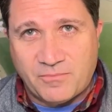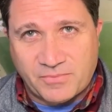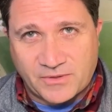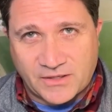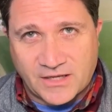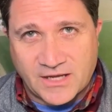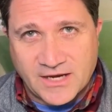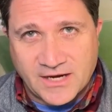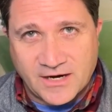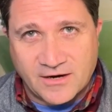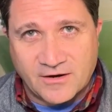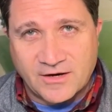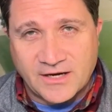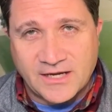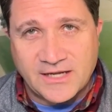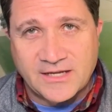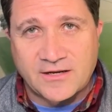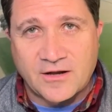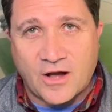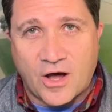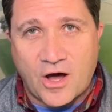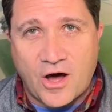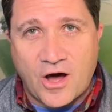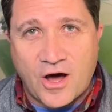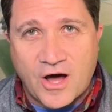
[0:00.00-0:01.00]
player
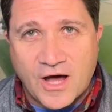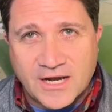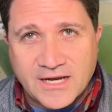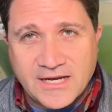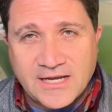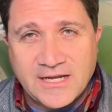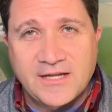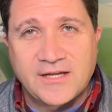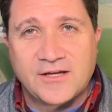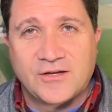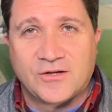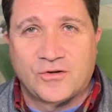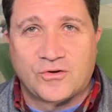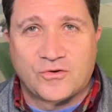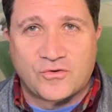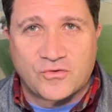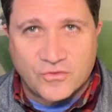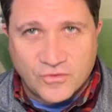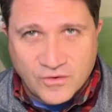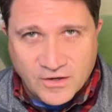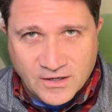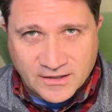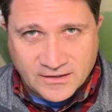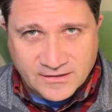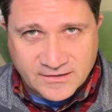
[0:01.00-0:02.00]
in Audie
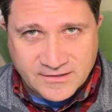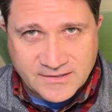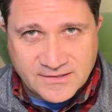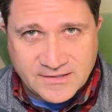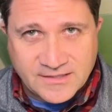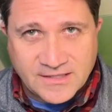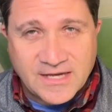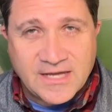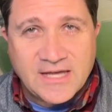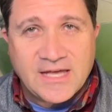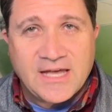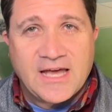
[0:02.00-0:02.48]
Crooks.